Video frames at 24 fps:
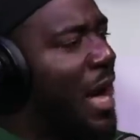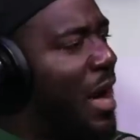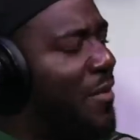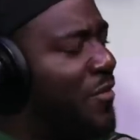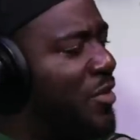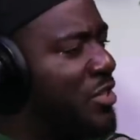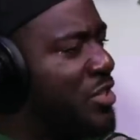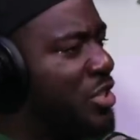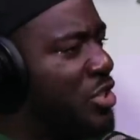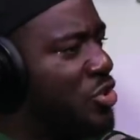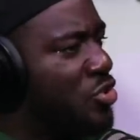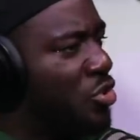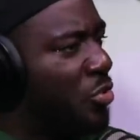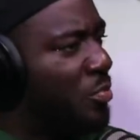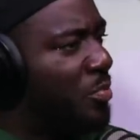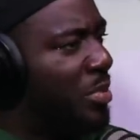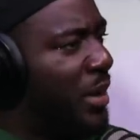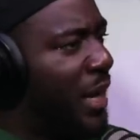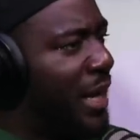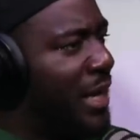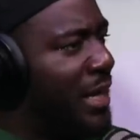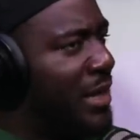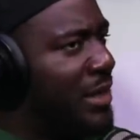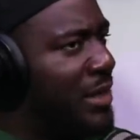But Havertz is
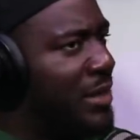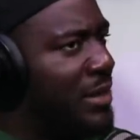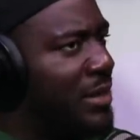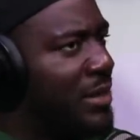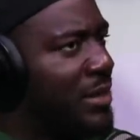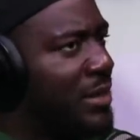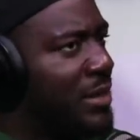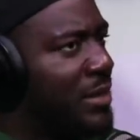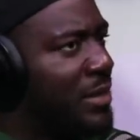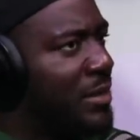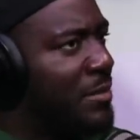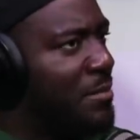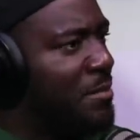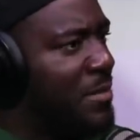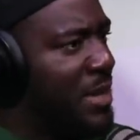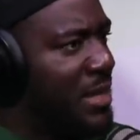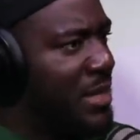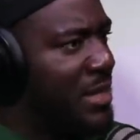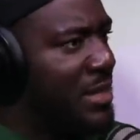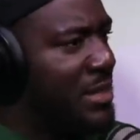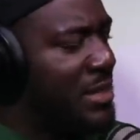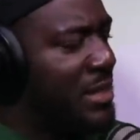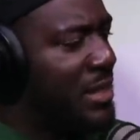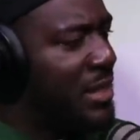not playing
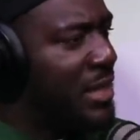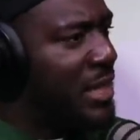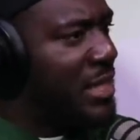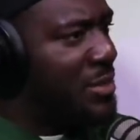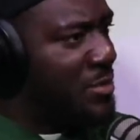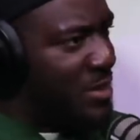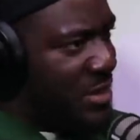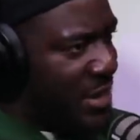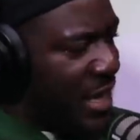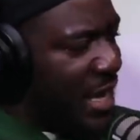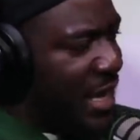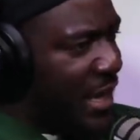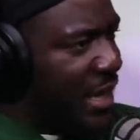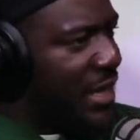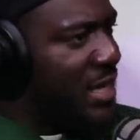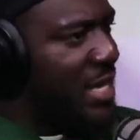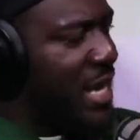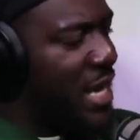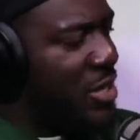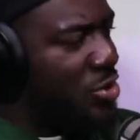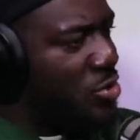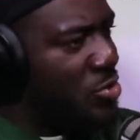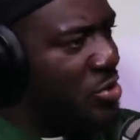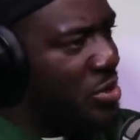mid, is he? He's
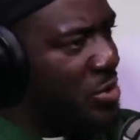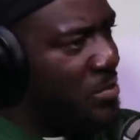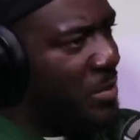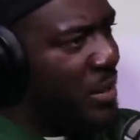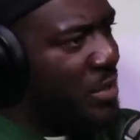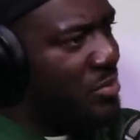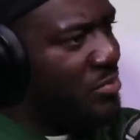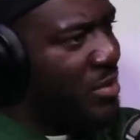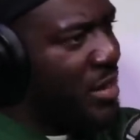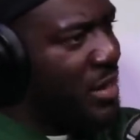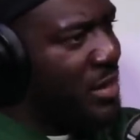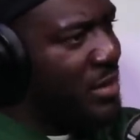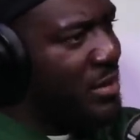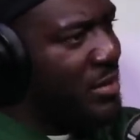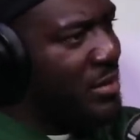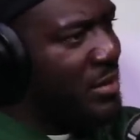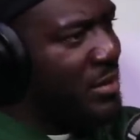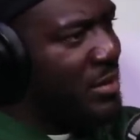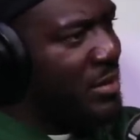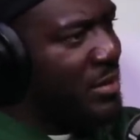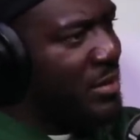taking Jesus' place, right?